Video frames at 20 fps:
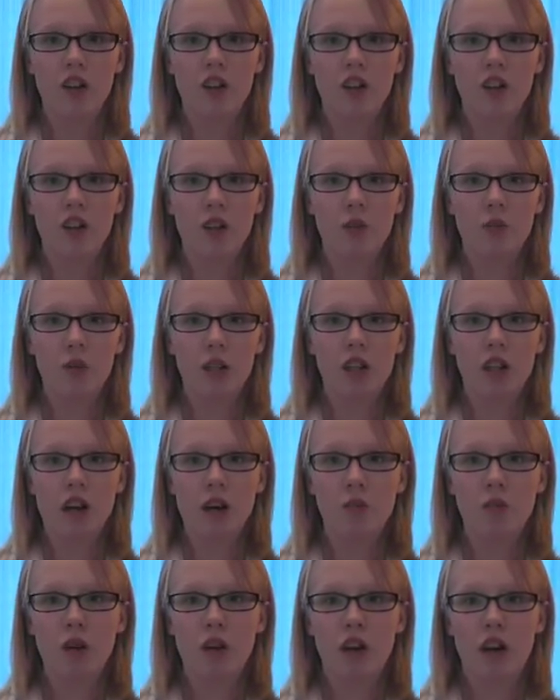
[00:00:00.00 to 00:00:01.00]
She would
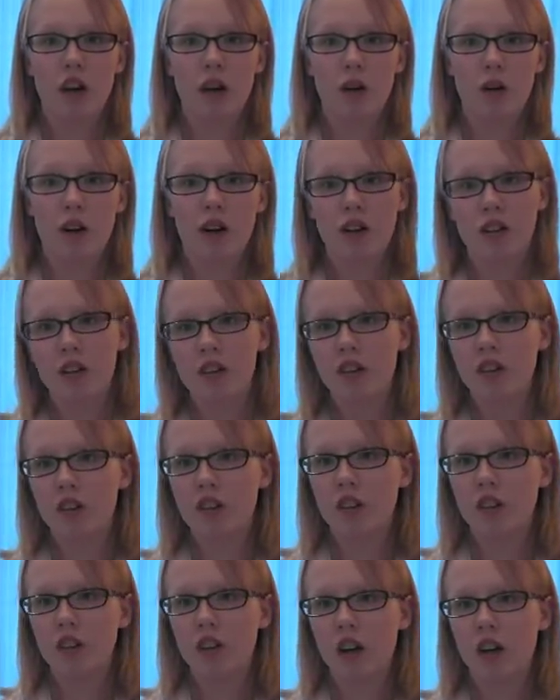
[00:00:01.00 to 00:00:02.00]
tell me how ugly
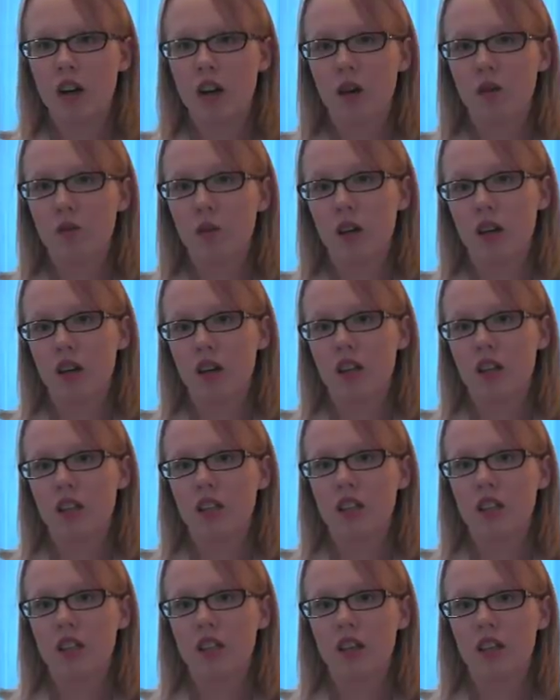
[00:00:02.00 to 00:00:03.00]
she thought I
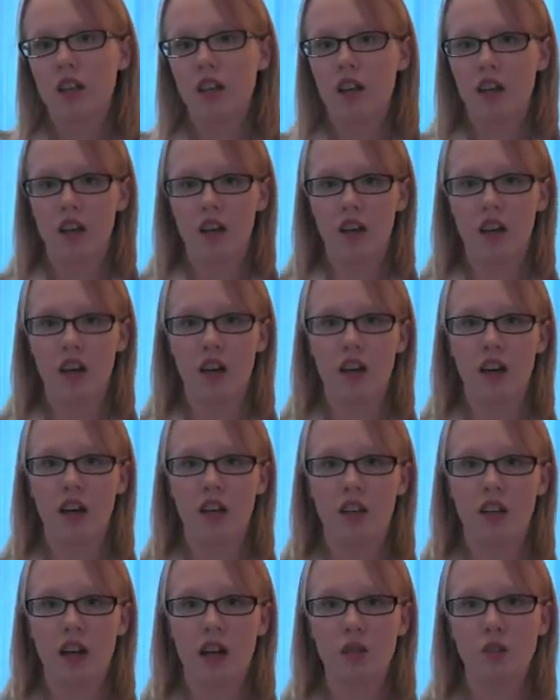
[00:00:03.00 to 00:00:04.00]
was,
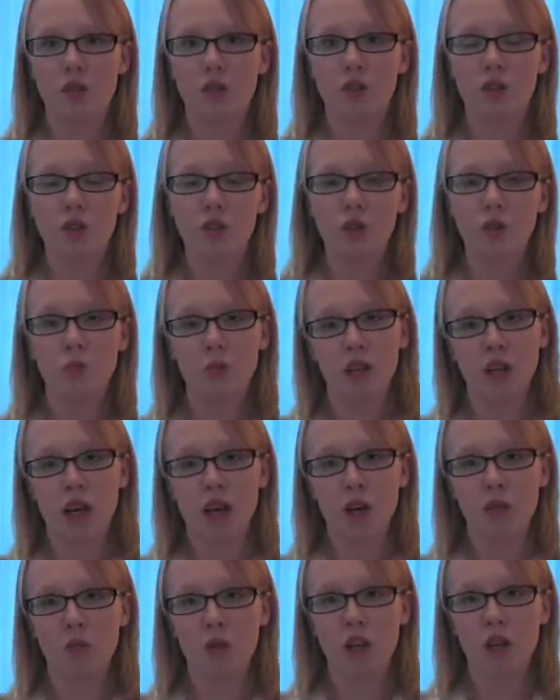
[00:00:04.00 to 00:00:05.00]
and how stupid
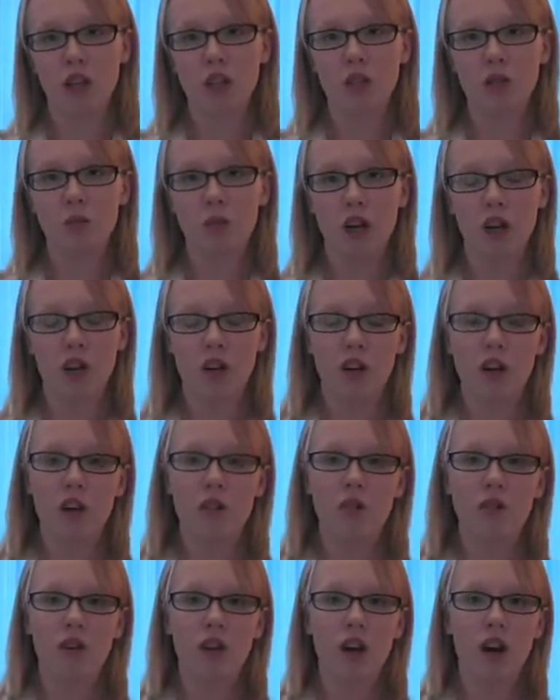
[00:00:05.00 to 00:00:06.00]
I was when I
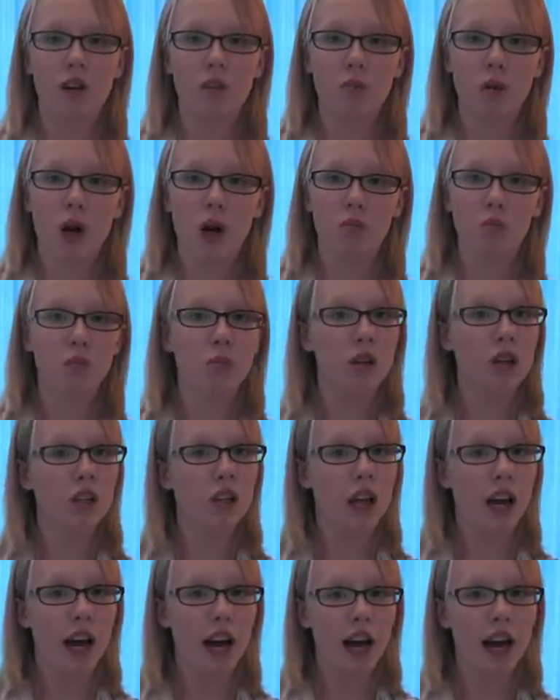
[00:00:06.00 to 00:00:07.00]
couldn't figure out a problem in
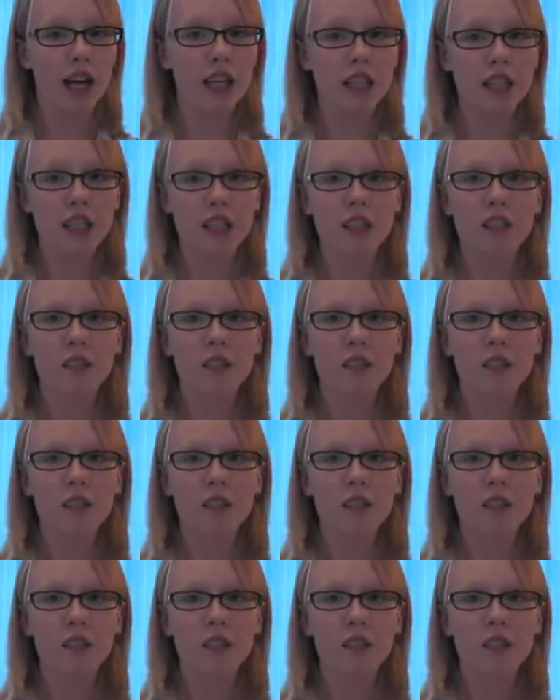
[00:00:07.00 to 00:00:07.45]
class.